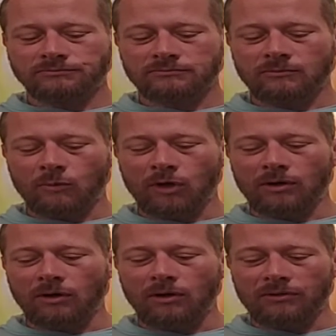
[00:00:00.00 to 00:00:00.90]

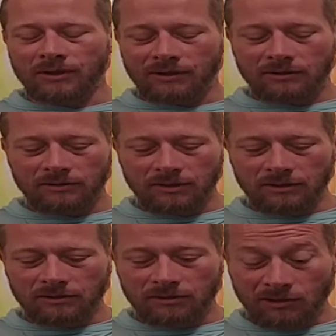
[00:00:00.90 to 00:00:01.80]
where all the
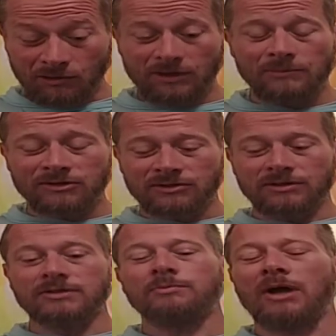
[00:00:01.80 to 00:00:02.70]
neurochemistry
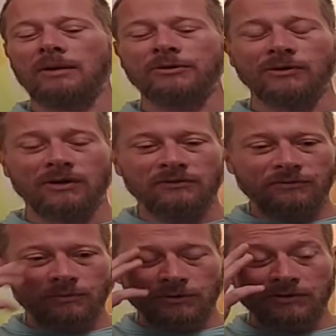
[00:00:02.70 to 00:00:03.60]
is popping off,
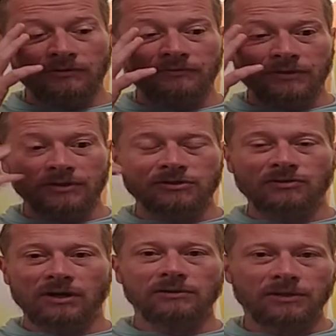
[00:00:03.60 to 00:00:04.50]
where you have the
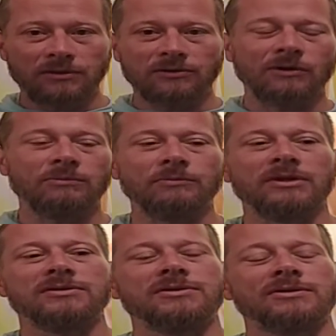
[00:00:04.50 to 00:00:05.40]
adrenaline and
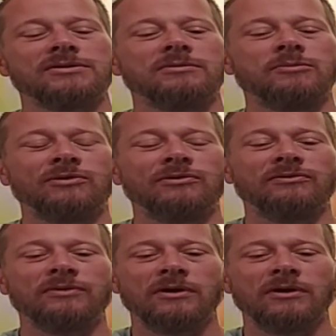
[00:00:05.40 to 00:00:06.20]
dopamine starts to move,